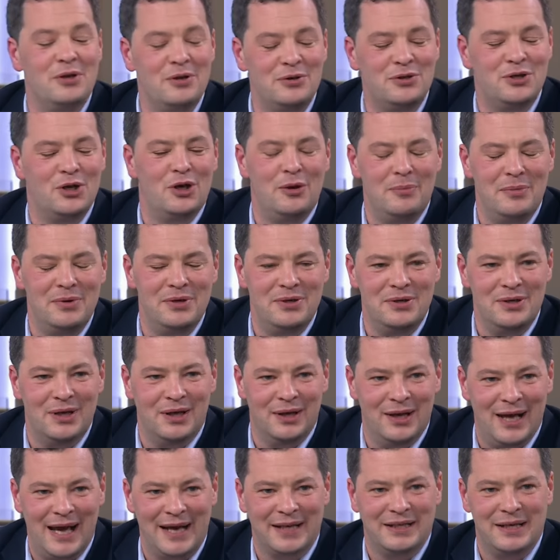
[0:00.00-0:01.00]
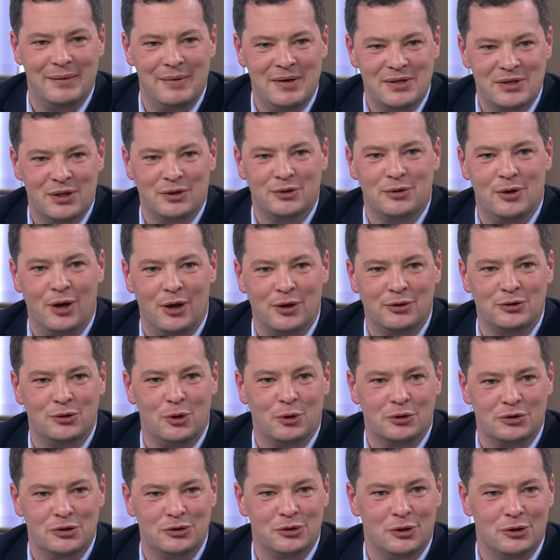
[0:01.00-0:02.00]
know, German uh, academics are, are
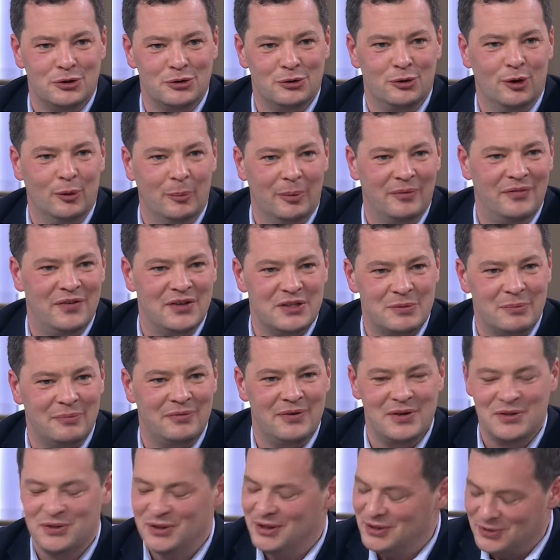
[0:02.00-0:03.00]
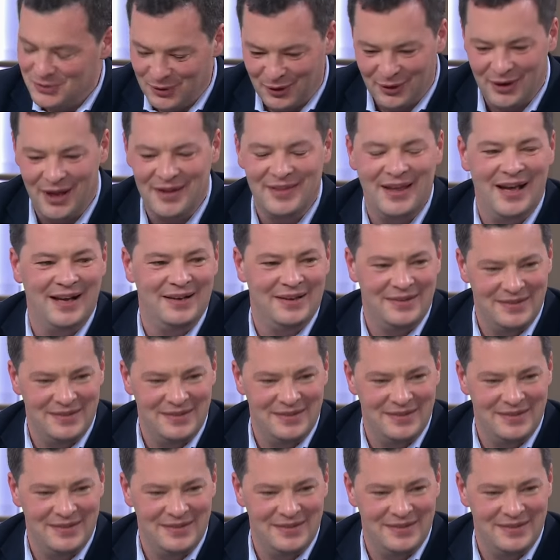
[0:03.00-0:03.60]
doctor, doctor or professor, professor. He's not like that.